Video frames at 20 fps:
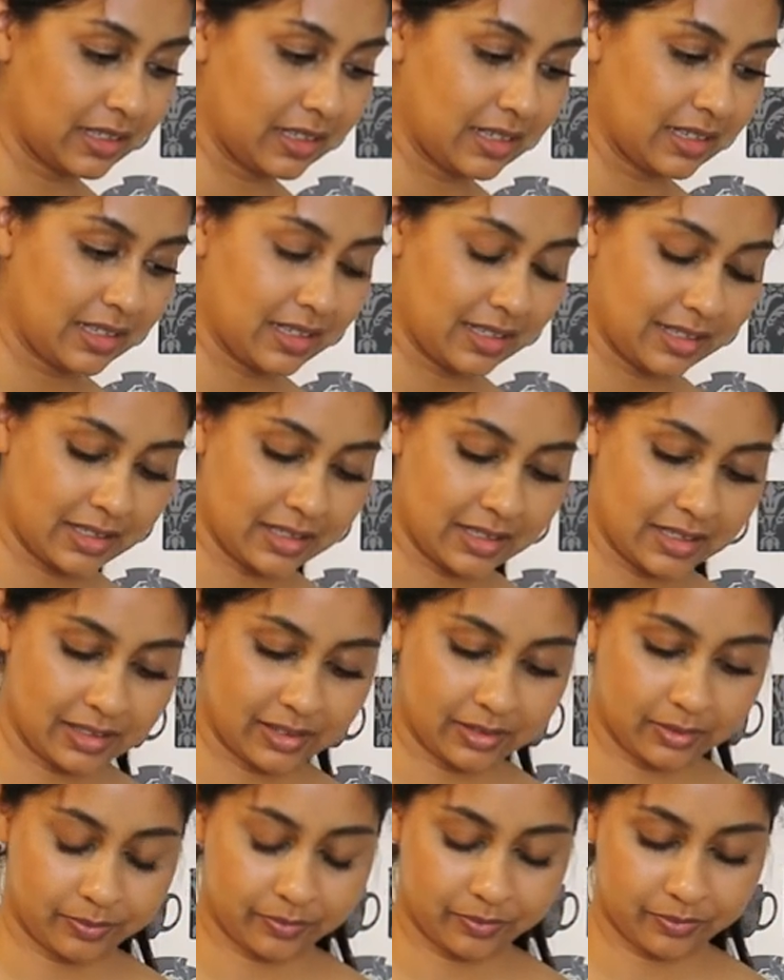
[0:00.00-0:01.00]

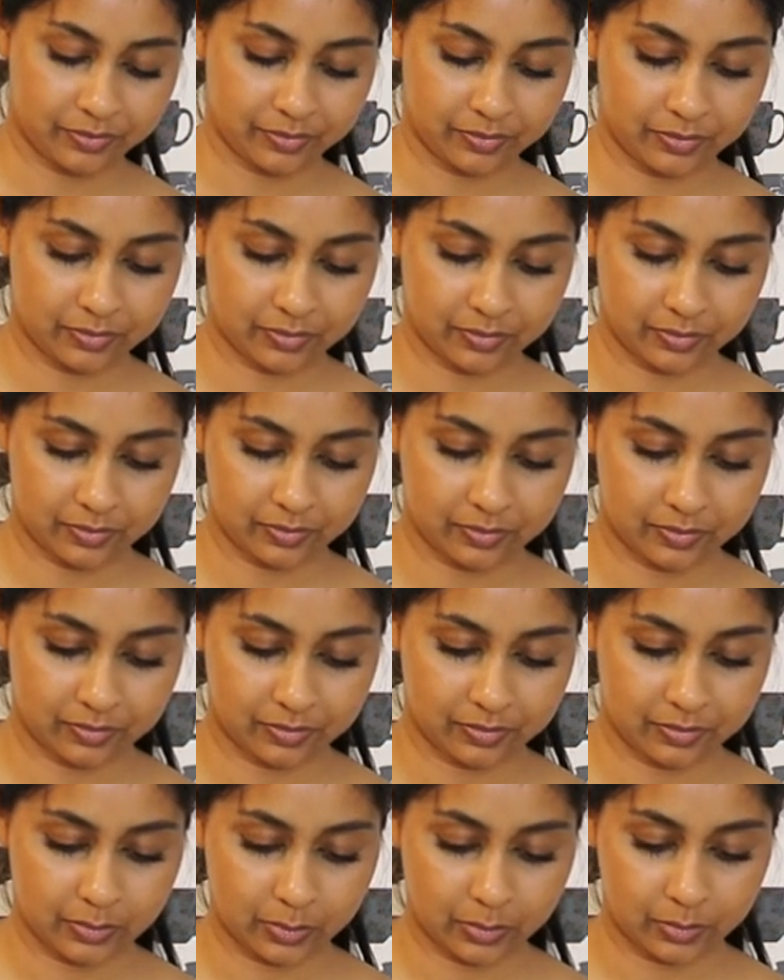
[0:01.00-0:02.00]

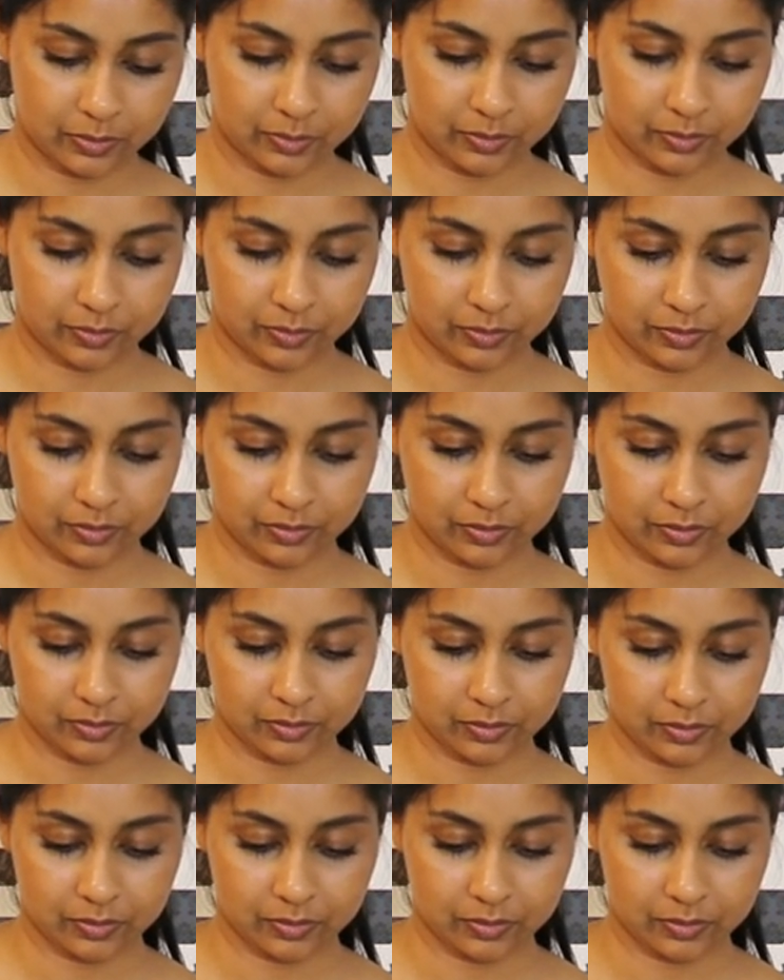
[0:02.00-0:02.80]
[no speech]